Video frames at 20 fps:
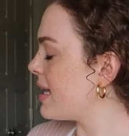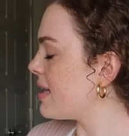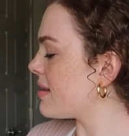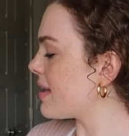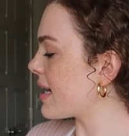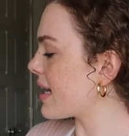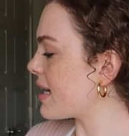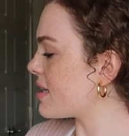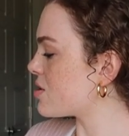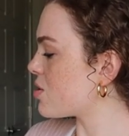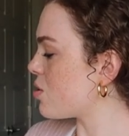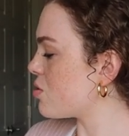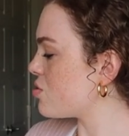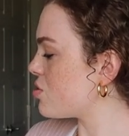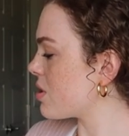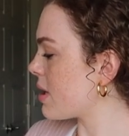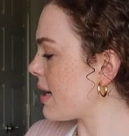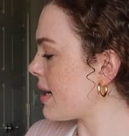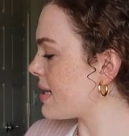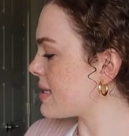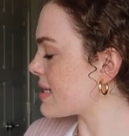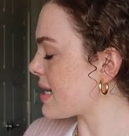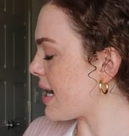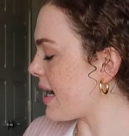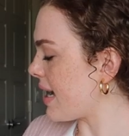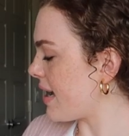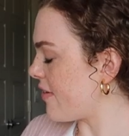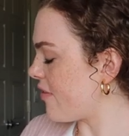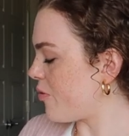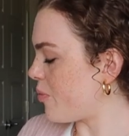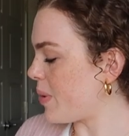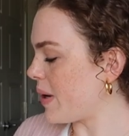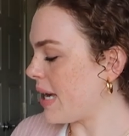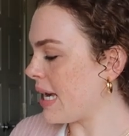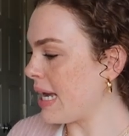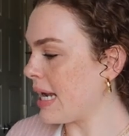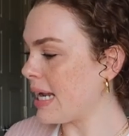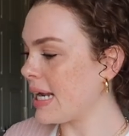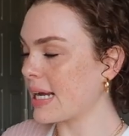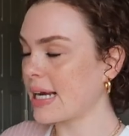like I told you guys, I have
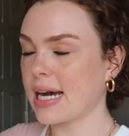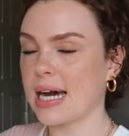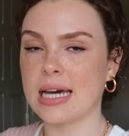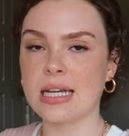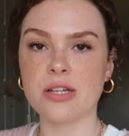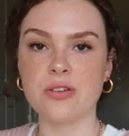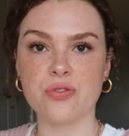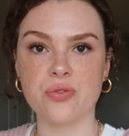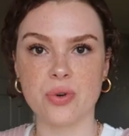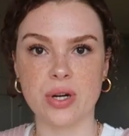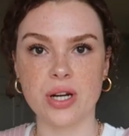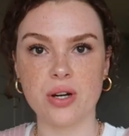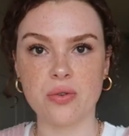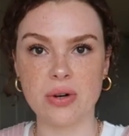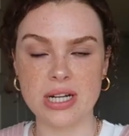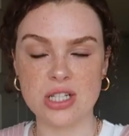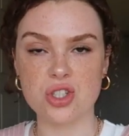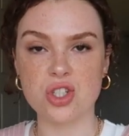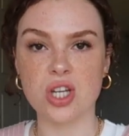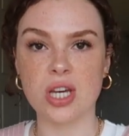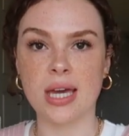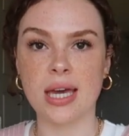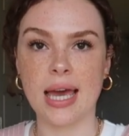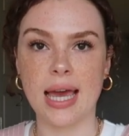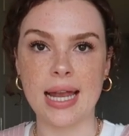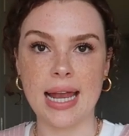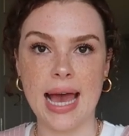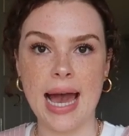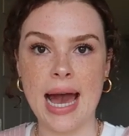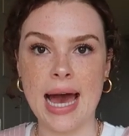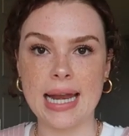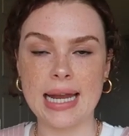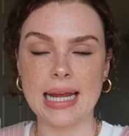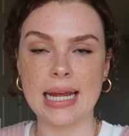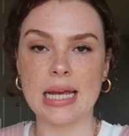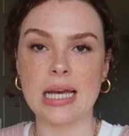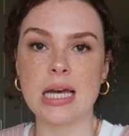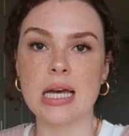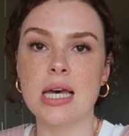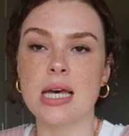been kind of rearranging and
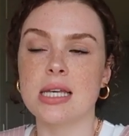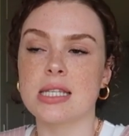adding